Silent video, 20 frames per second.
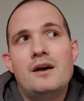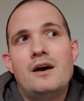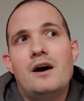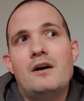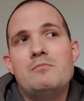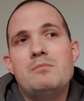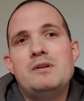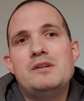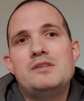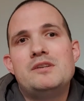
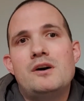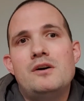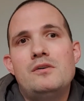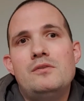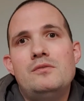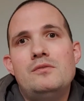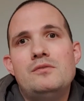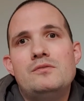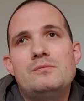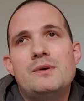I've been
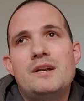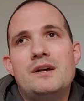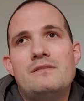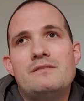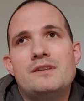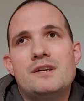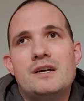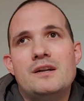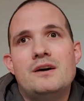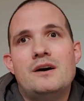told when I've
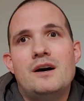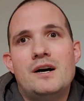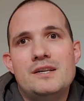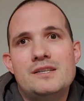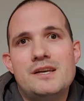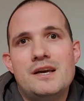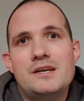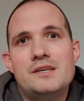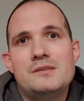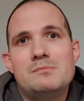done eye
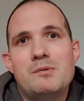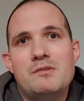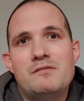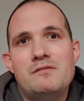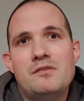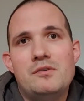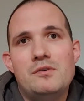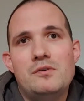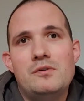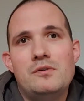tests
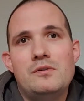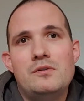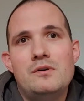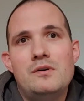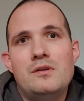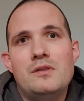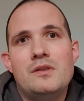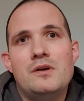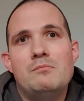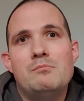before
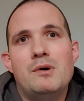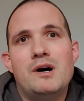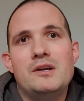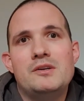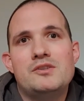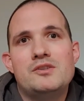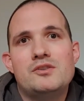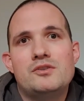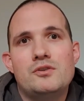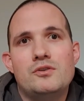that my
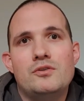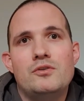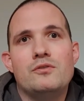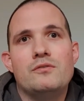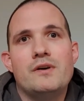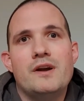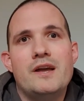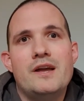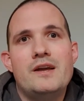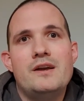
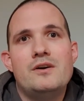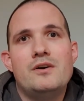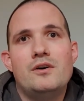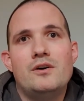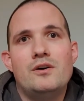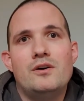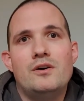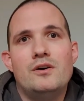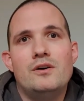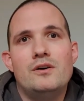scoring
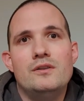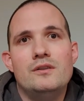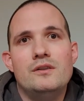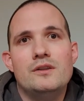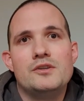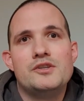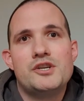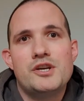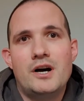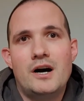on
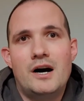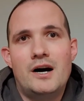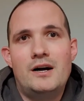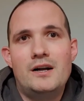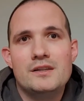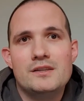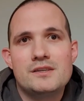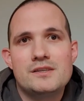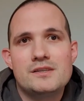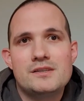the
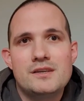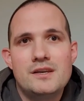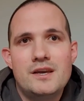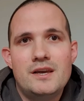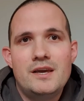charts